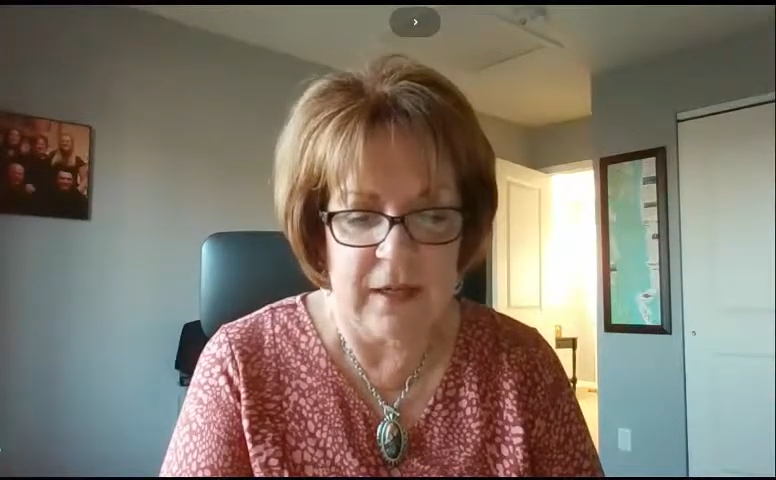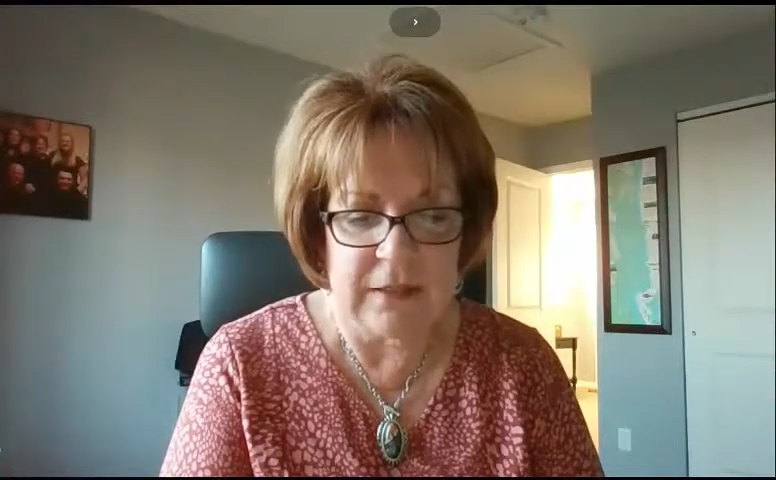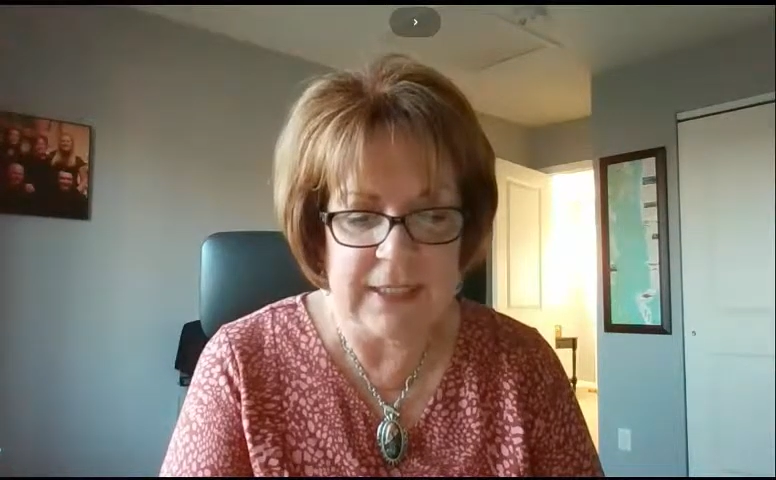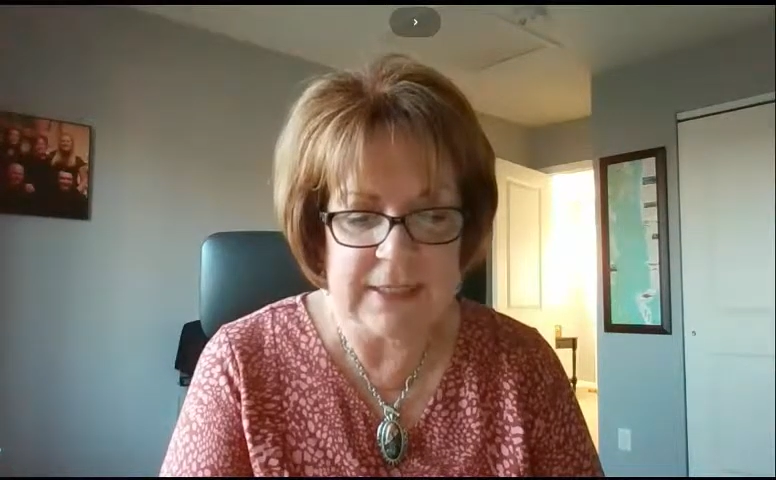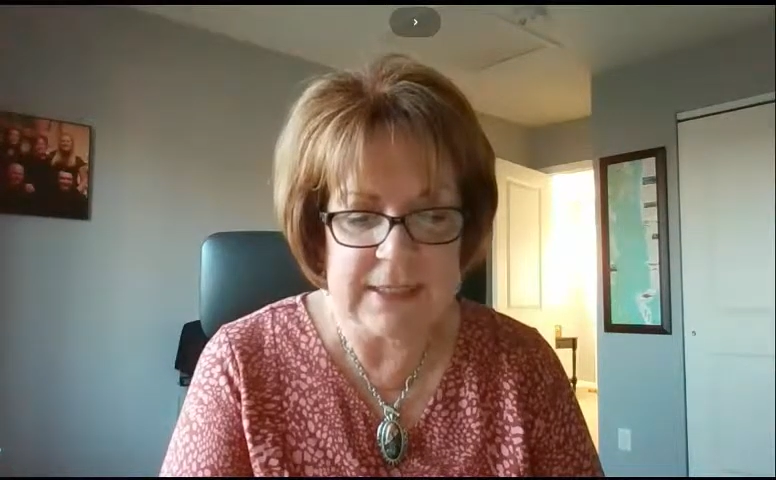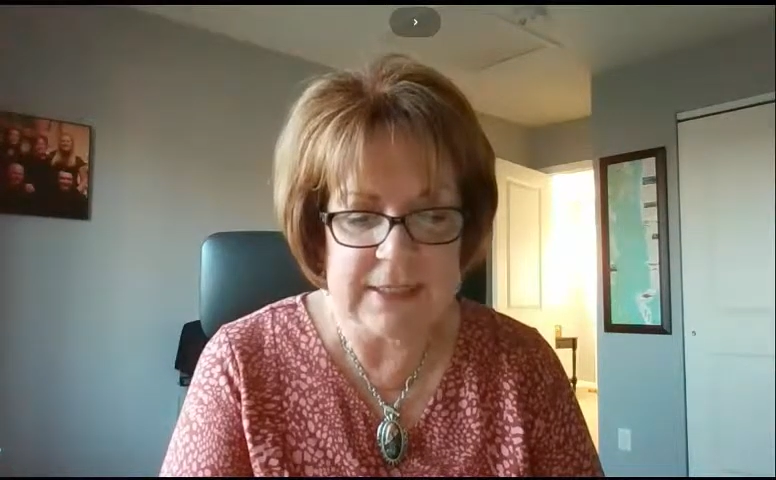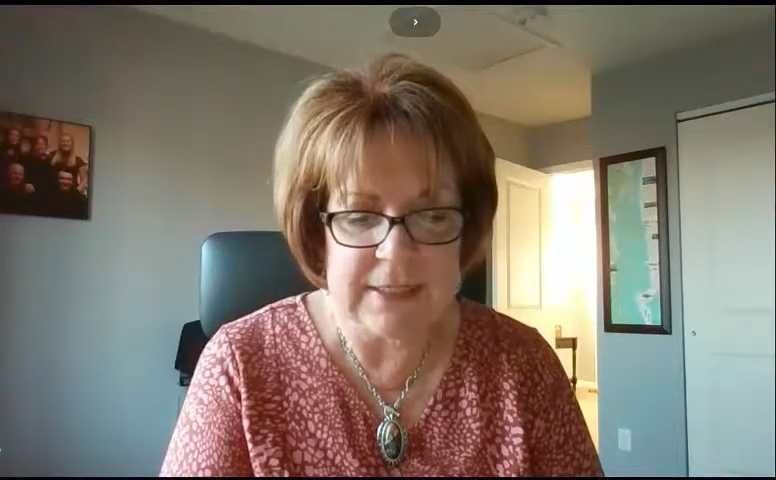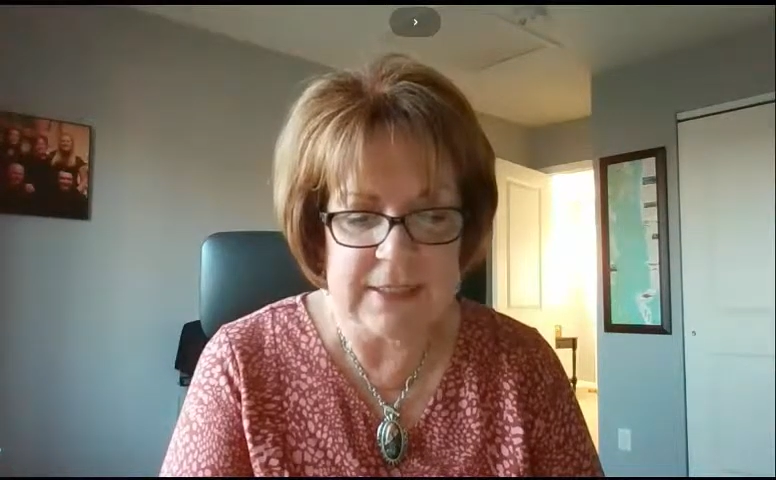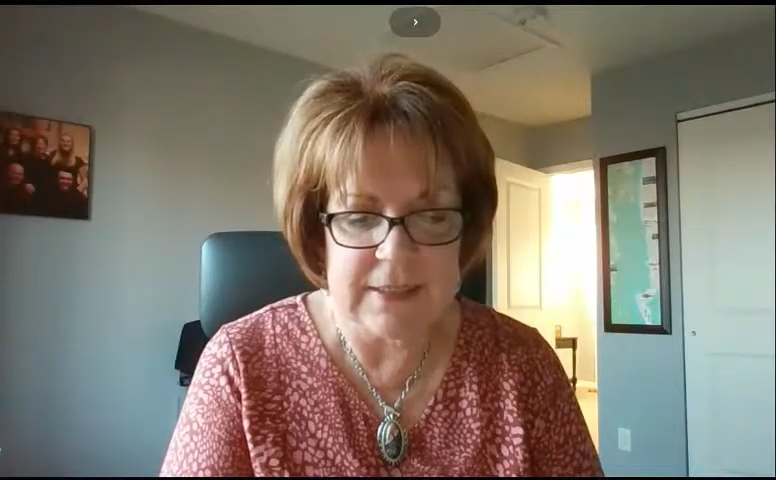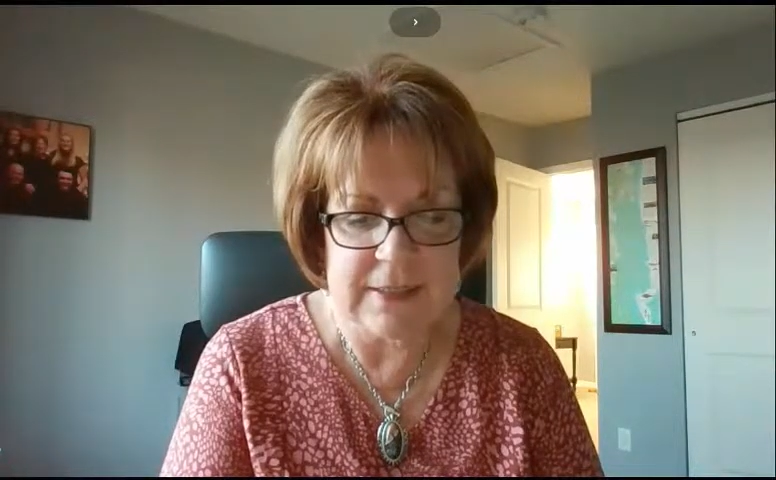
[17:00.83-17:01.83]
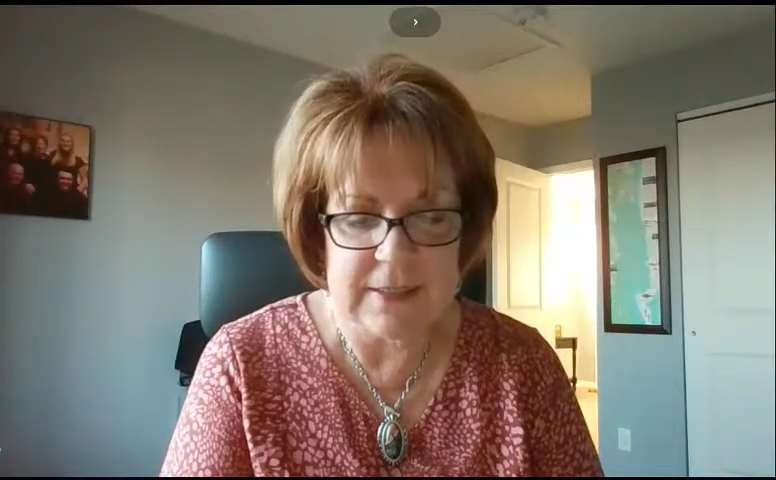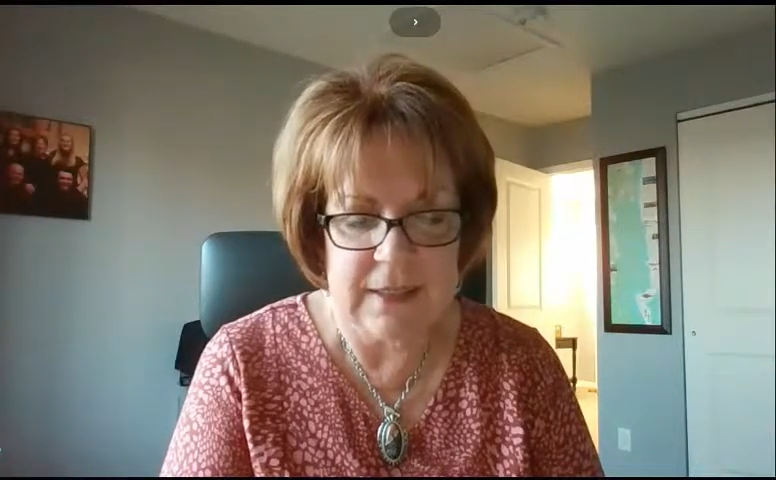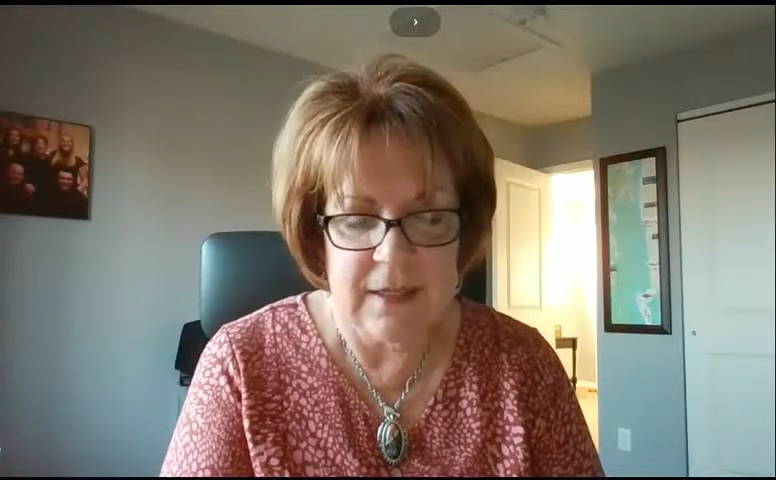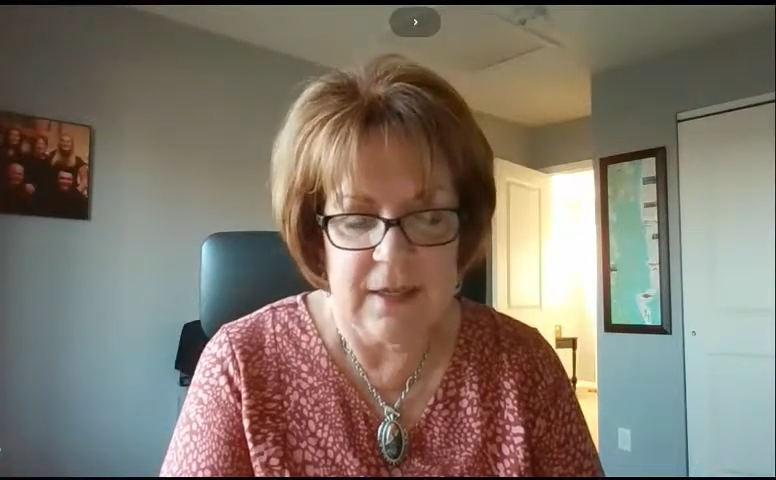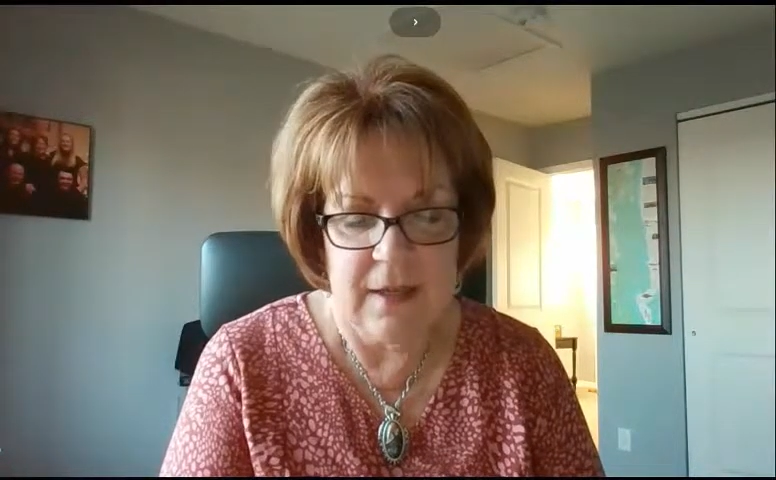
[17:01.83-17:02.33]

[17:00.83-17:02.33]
atelectasis.